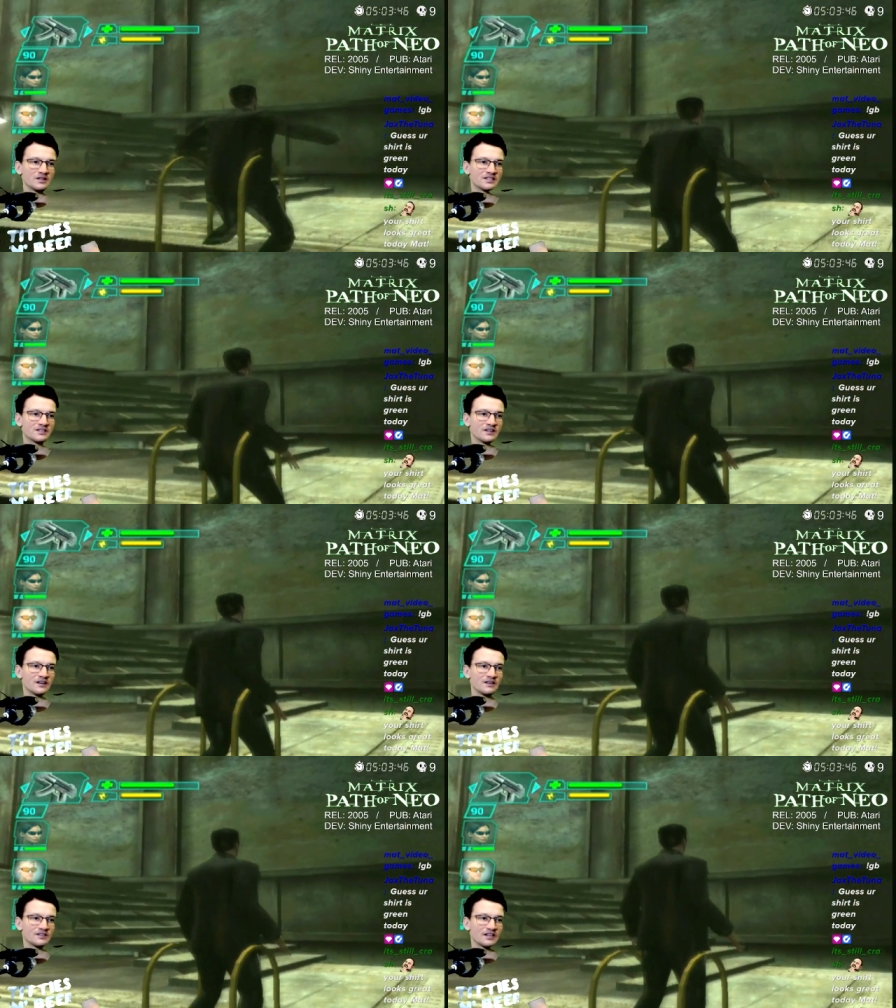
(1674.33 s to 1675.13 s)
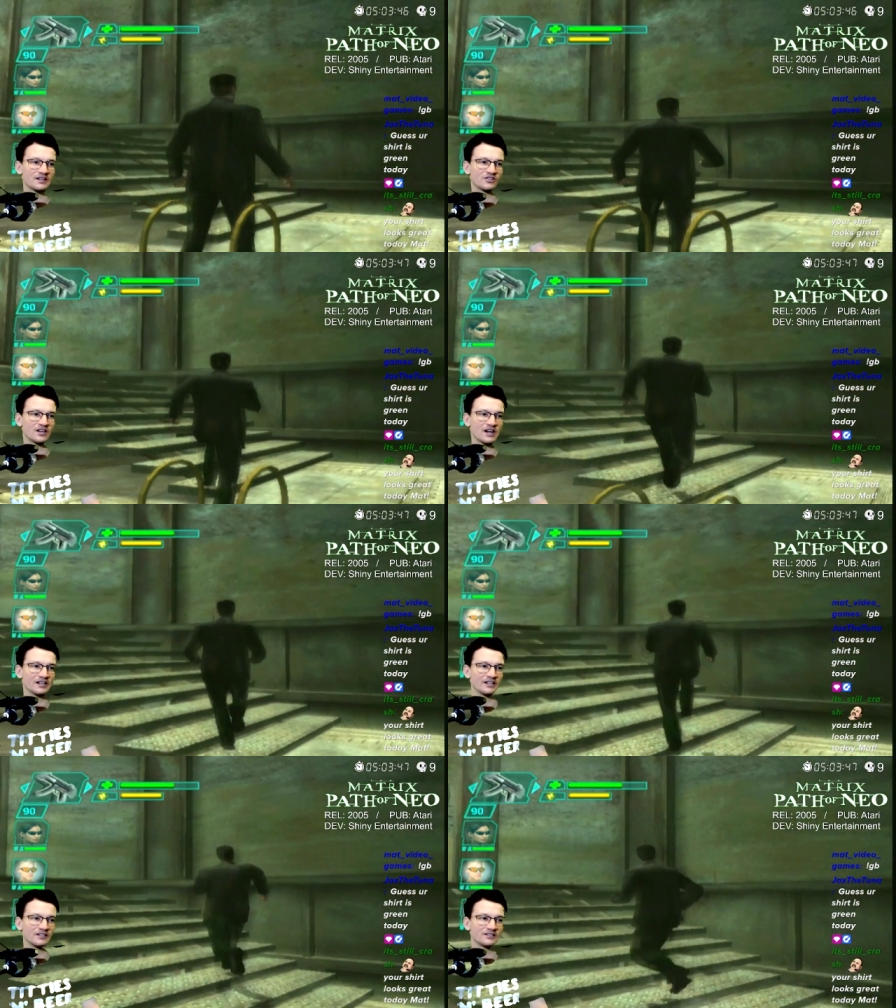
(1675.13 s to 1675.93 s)
stars ain't
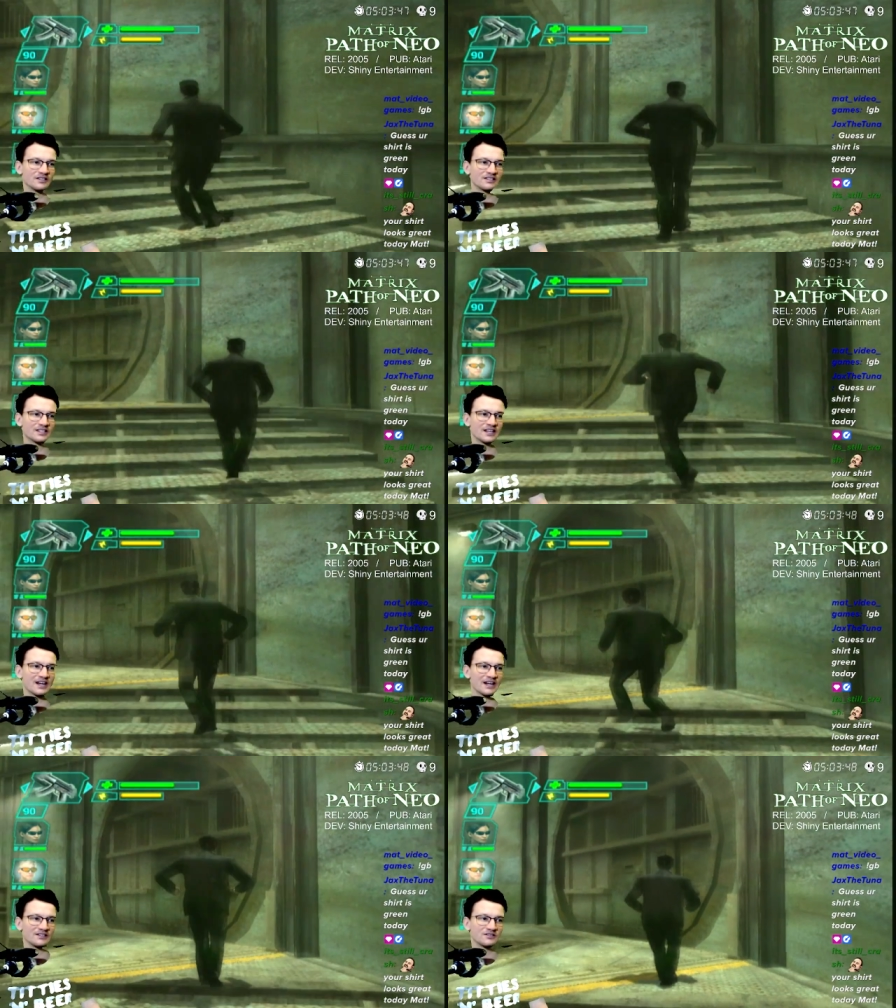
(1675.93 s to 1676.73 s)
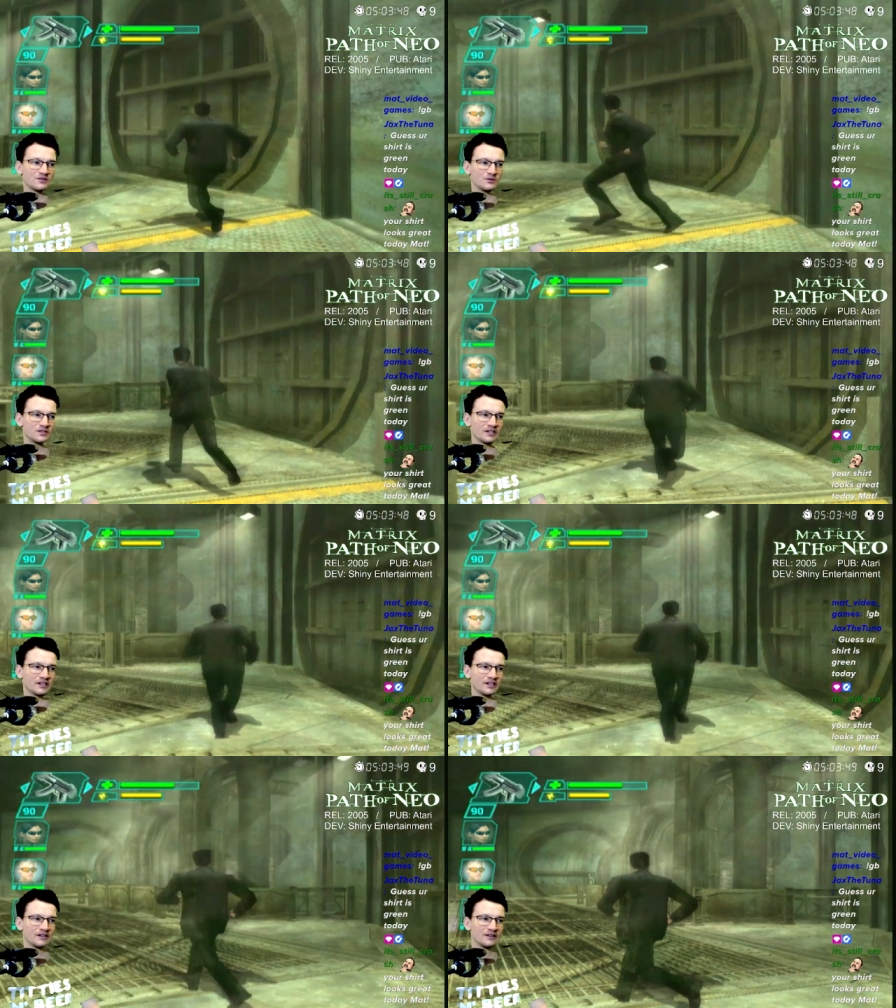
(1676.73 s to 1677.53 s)
shining 'cause the sky's too tight.